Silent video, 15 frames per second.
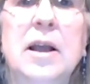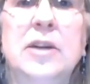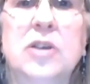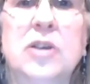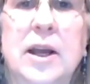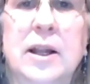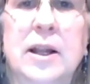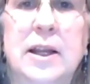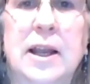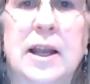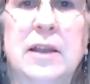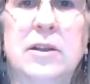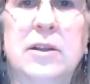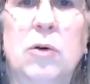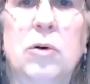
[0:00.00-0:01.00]
Jacqueline
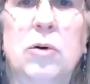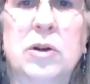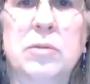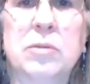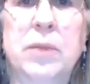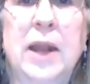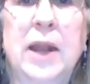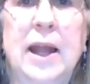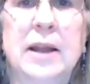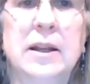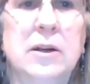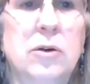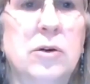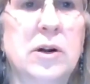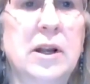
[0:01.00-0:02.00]
has planned
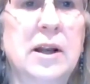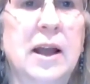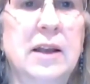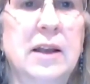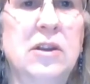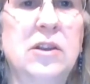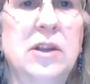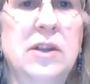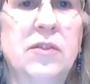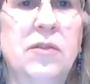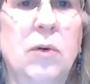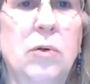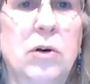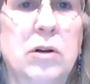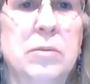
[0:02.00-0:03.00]
and organized this
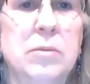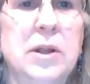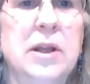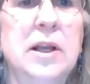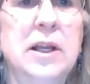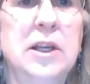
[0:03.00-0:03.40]
forum.